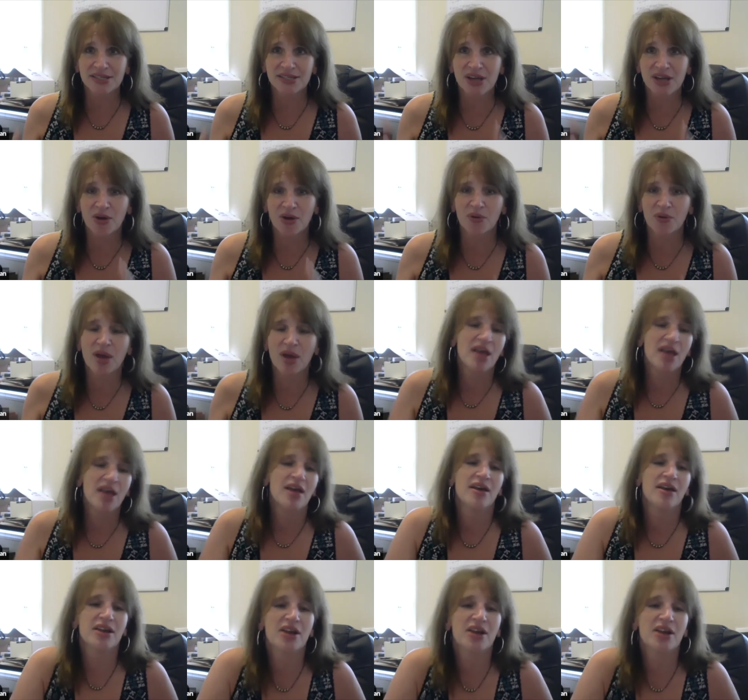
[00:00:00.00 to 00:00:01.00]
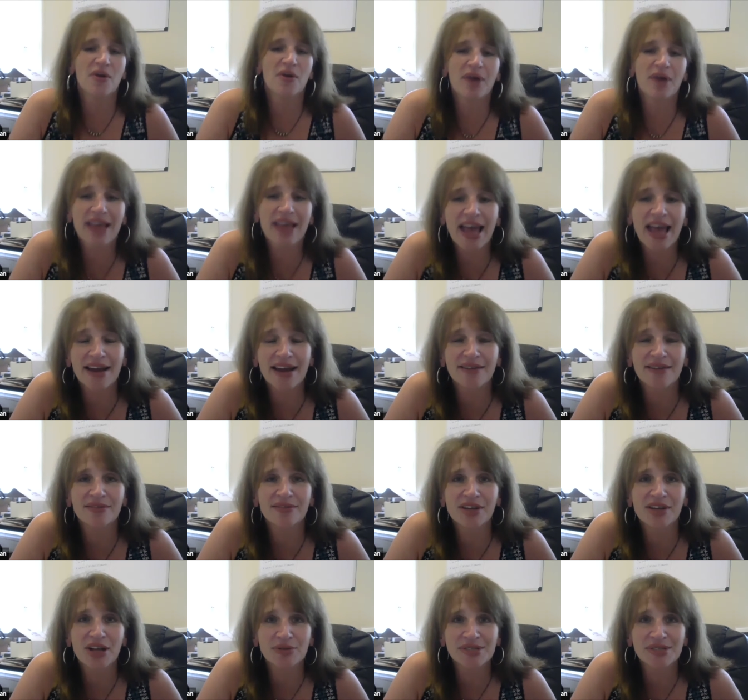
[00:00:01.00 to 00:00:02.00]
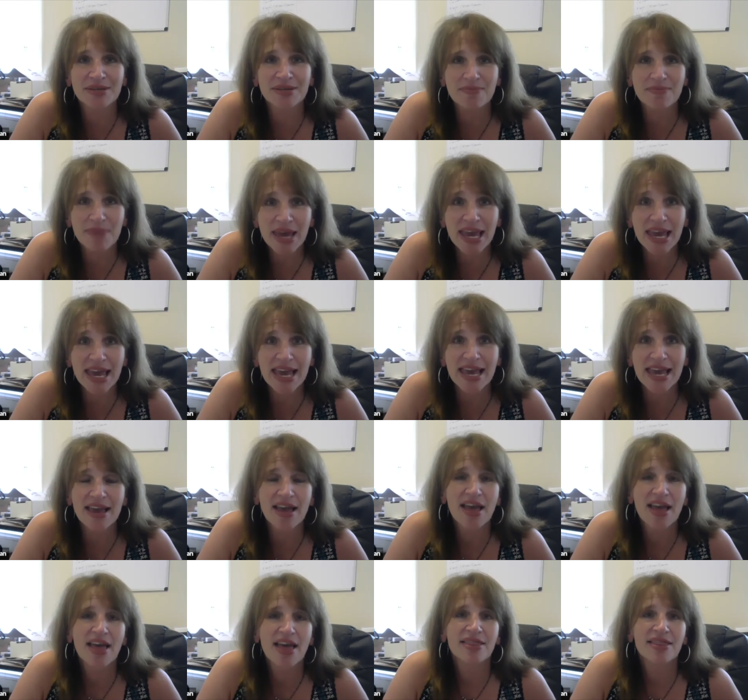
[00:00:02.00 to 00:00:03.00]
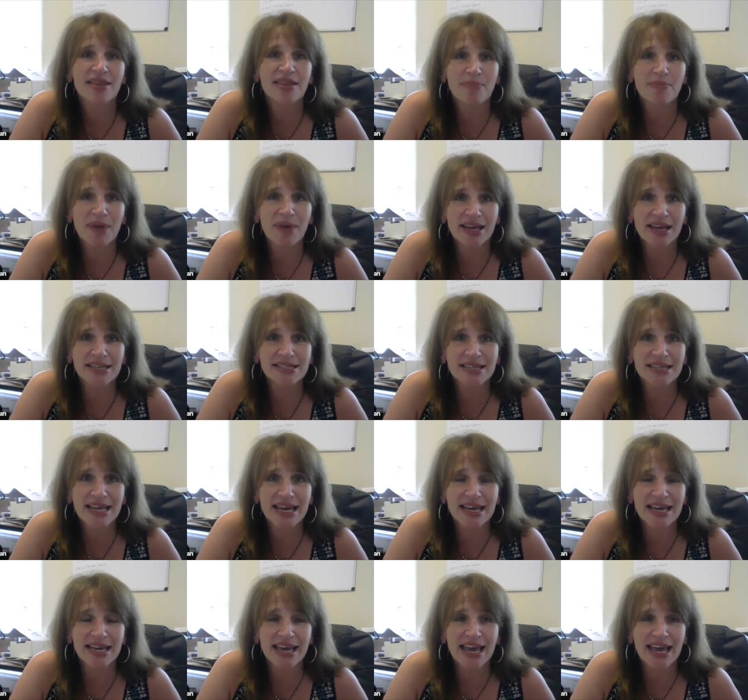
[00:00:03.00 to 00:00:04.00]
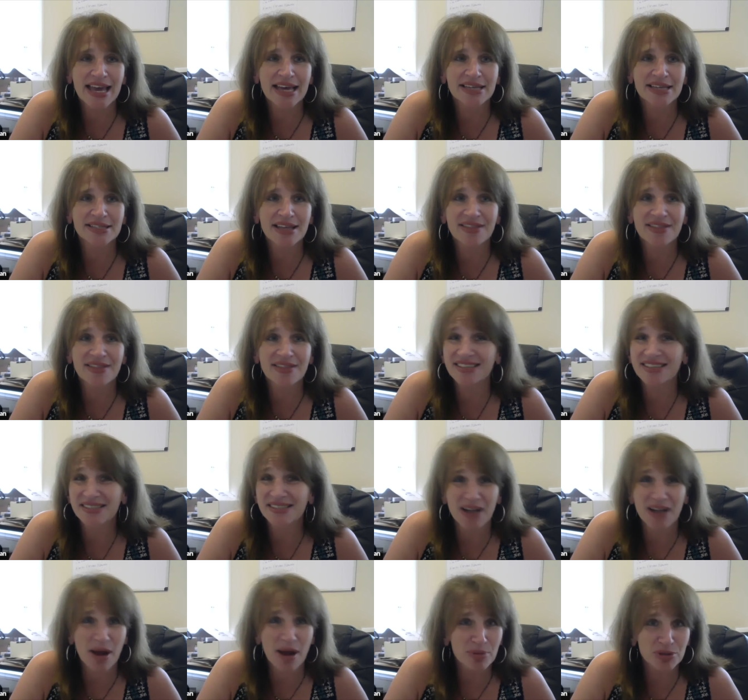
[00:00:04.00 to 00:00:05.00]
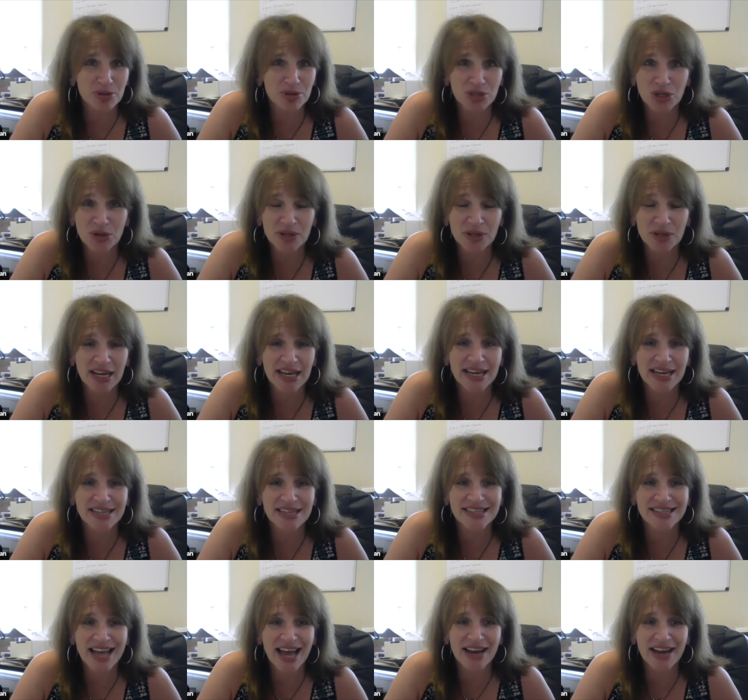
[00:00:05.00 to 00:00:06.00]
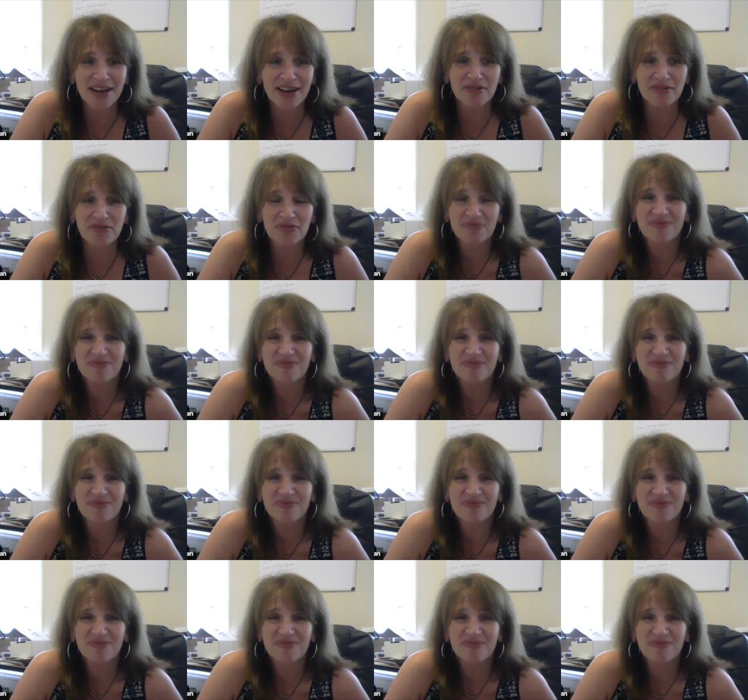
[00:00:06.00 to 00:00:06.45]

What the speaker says: So, again, to me, the biggest thing is that this is an opportunity. It's kind of,